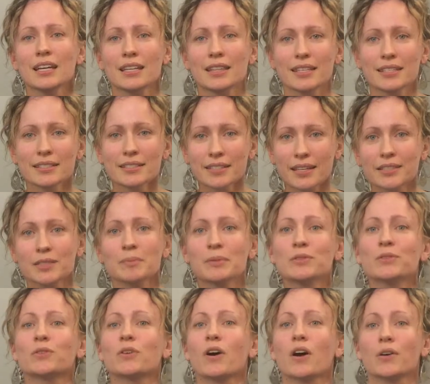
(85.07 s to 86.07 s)
These
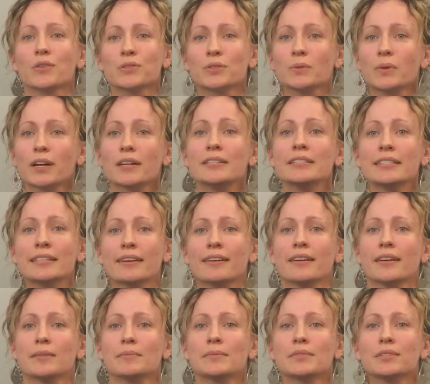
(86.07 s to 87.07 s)
assessments are also
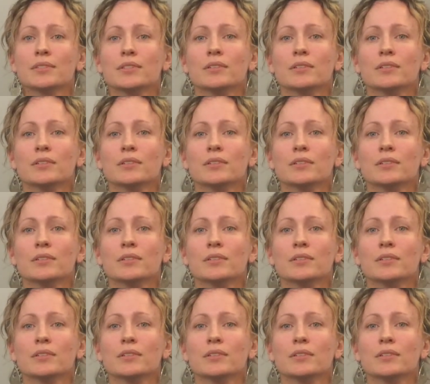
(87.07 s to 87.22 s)
untimed.